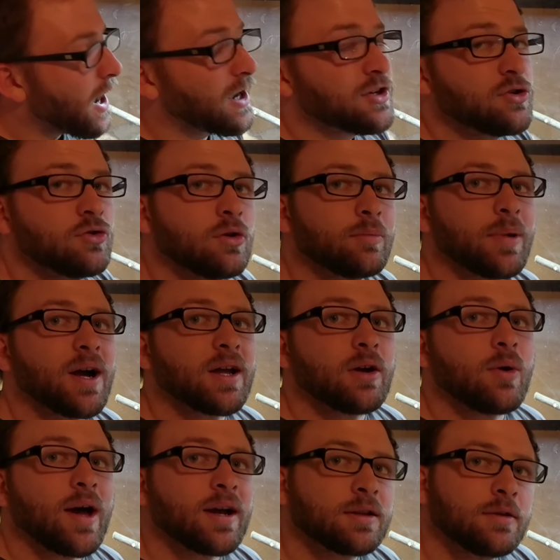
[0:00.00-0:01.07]
I do a
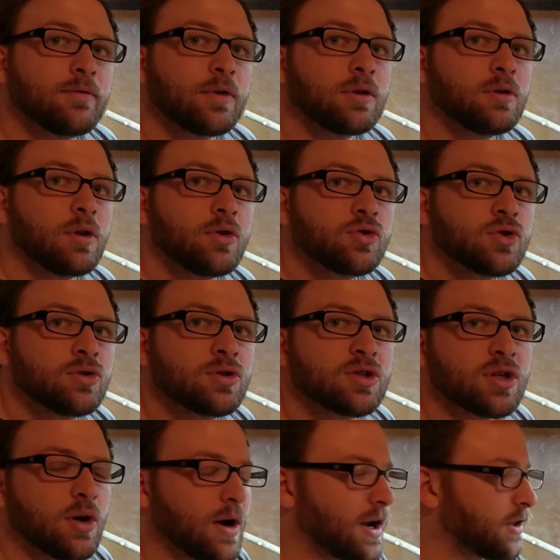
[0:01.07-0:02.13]
bioactive enclosure,
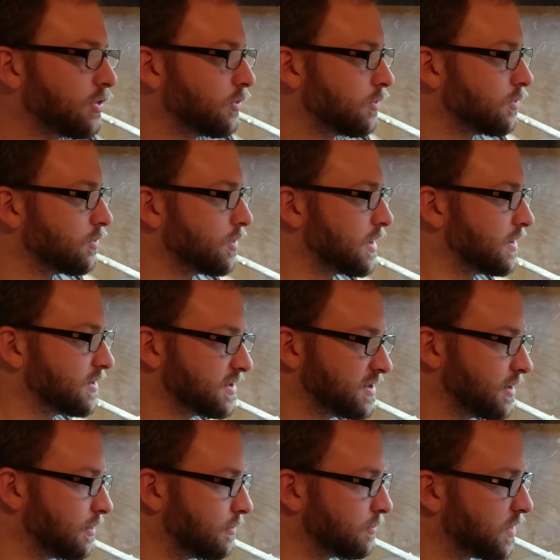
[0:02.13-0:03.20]
so I threw in
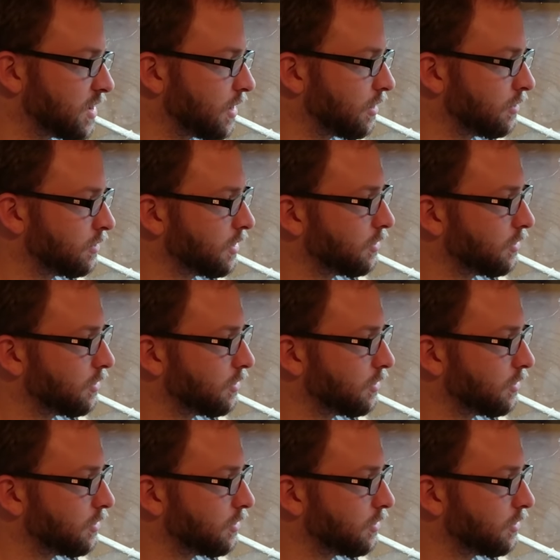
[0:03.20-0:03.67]
some, you know,